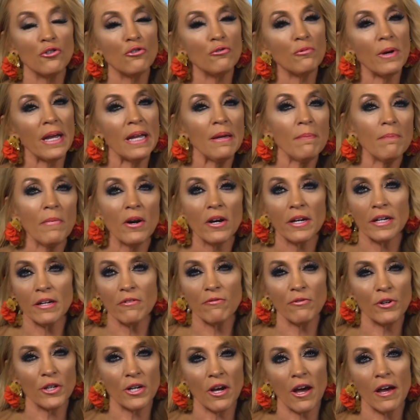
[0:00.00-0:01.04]
a great
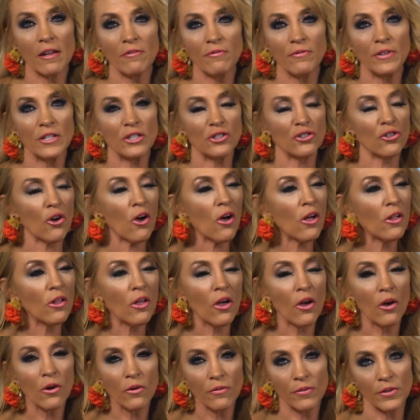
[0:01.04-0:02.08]
market for codfish
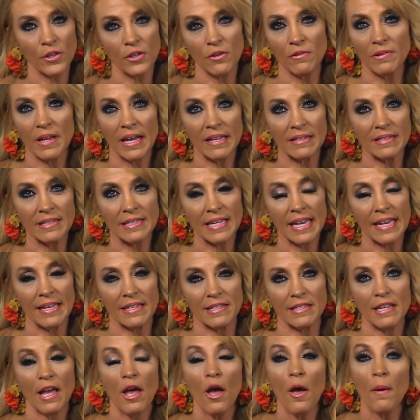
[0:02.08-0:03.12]
all over the United
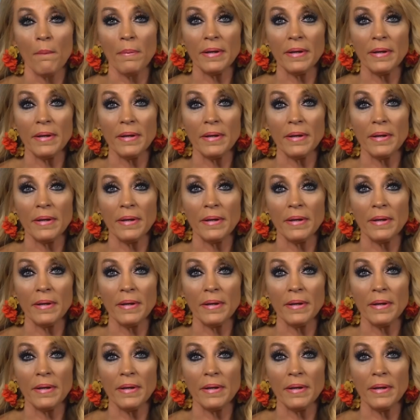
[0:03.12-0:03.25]
States.